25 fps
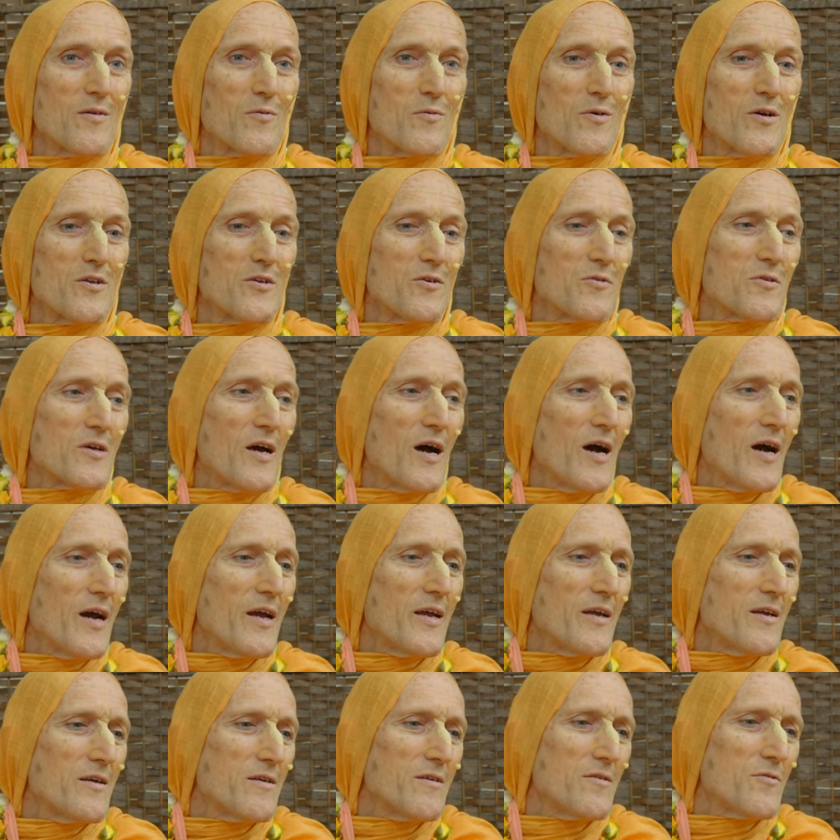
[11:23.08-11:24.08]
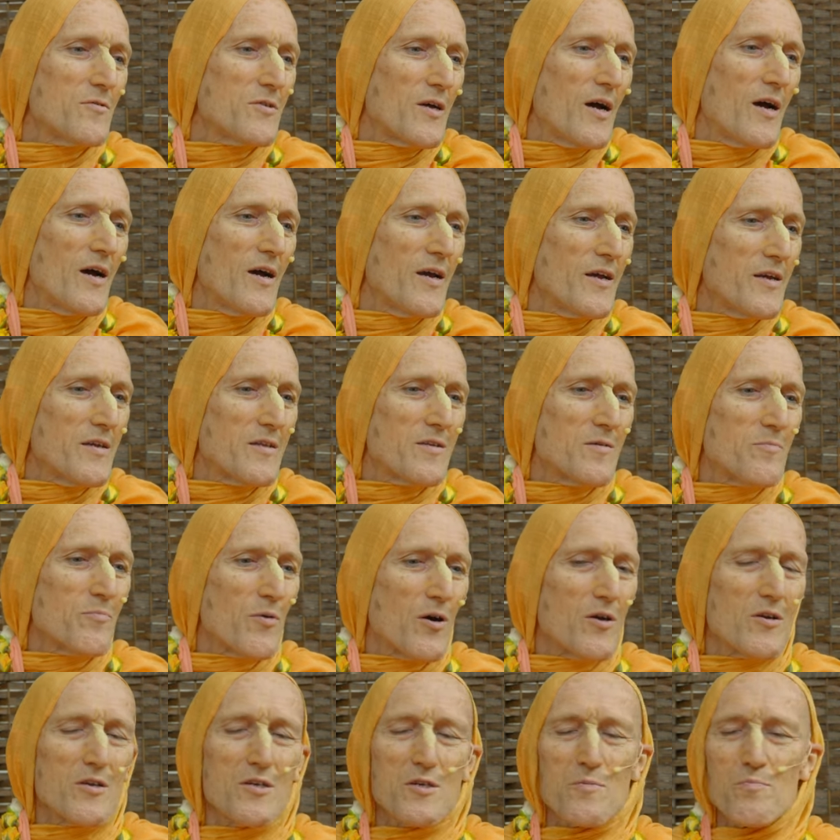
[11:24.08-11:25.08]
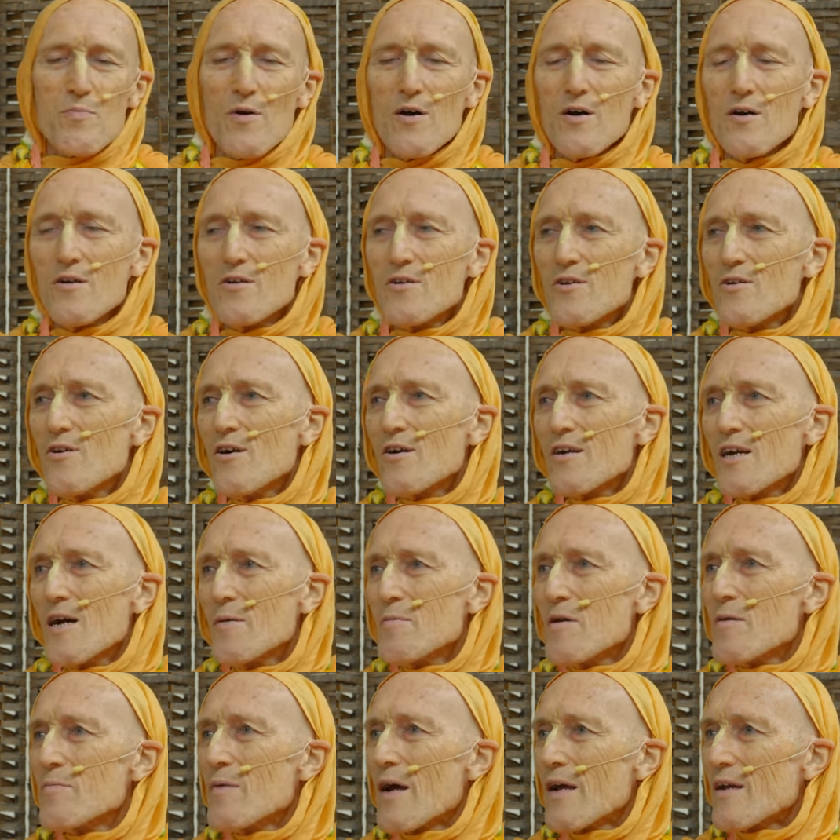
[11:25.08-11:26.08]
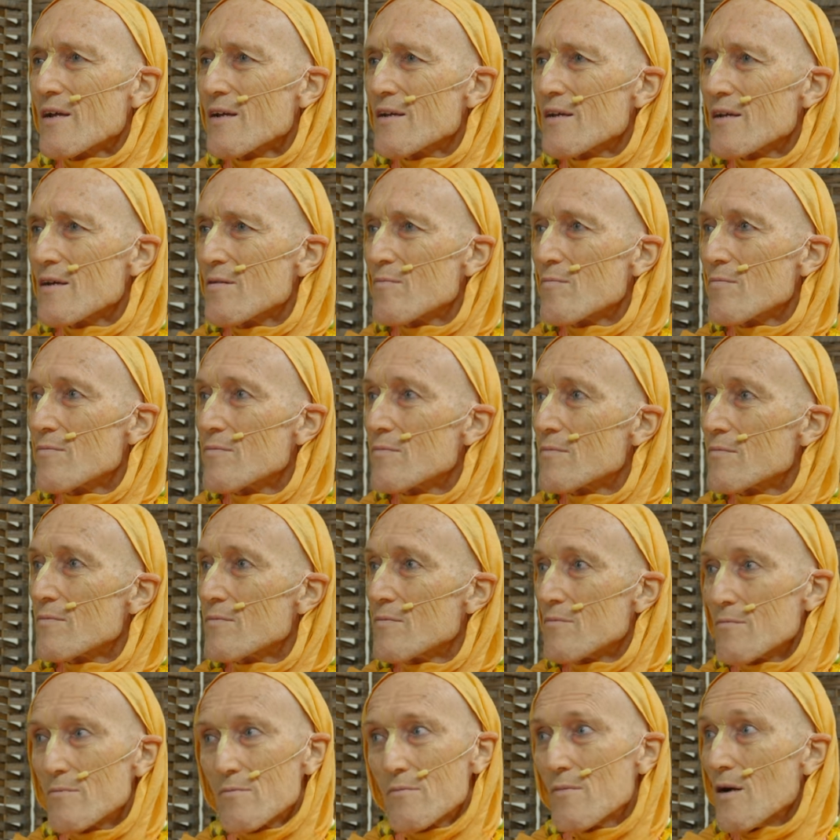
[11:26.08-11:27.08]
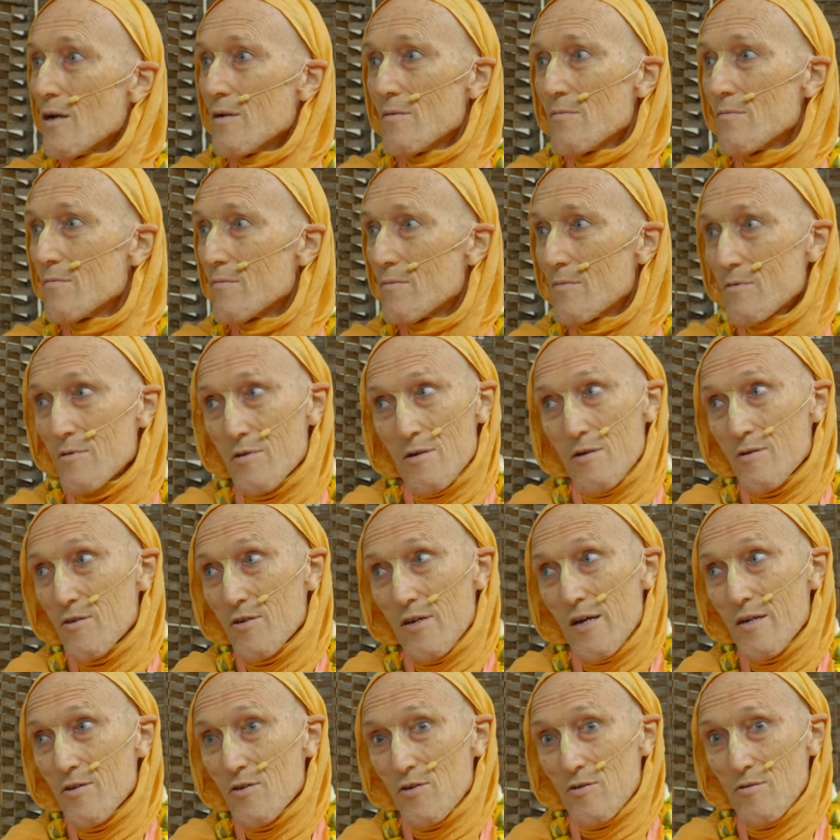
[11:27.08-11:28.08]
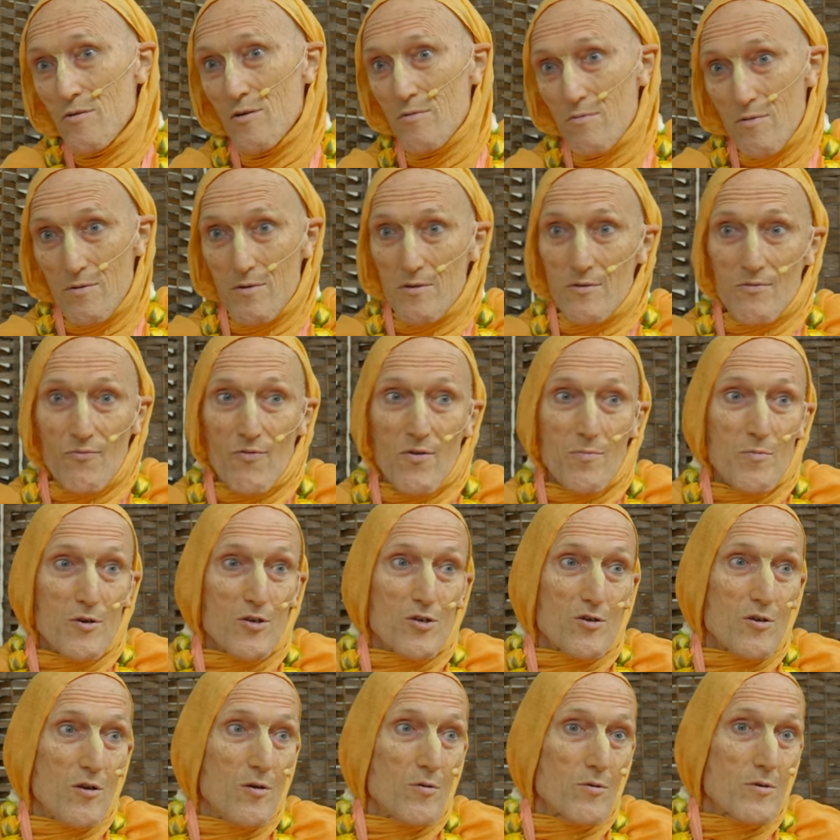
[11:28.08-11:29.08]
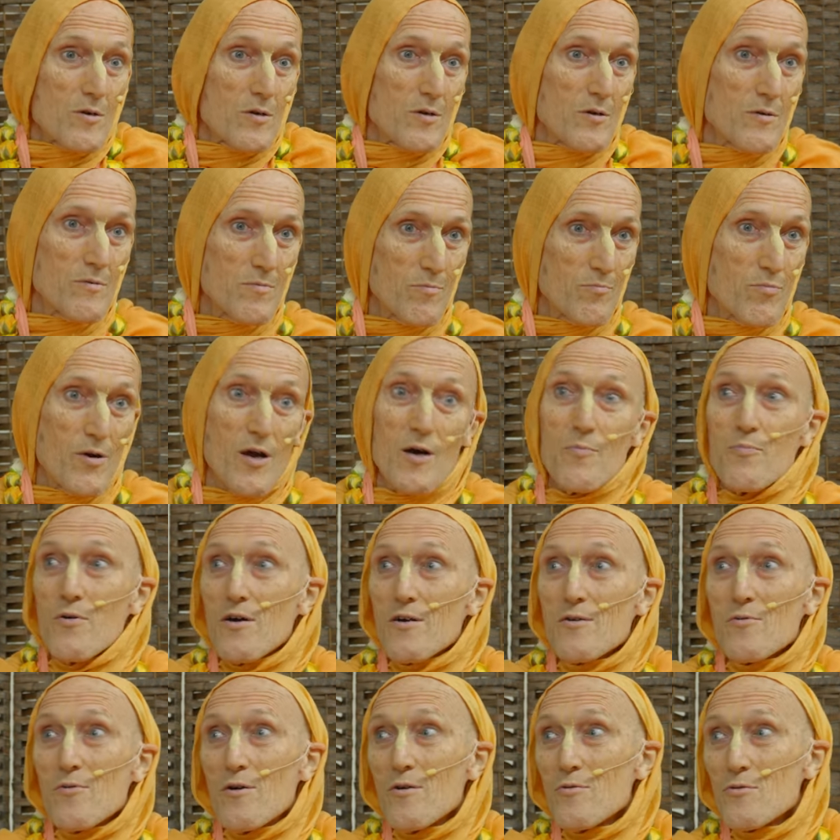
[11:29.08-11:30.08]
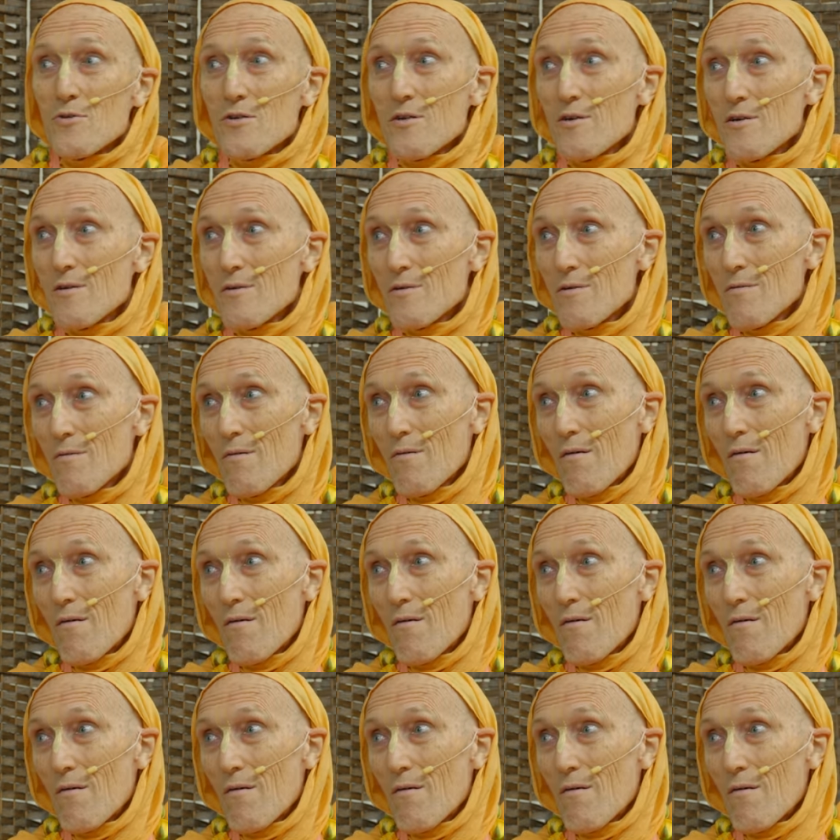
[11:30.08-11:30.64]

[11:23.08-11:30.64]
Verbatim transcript: When you die, you die, the body's burned, you're not coming back again. Right? It's in Sanskrit. It's from a shloka. Prabhupada quotes it.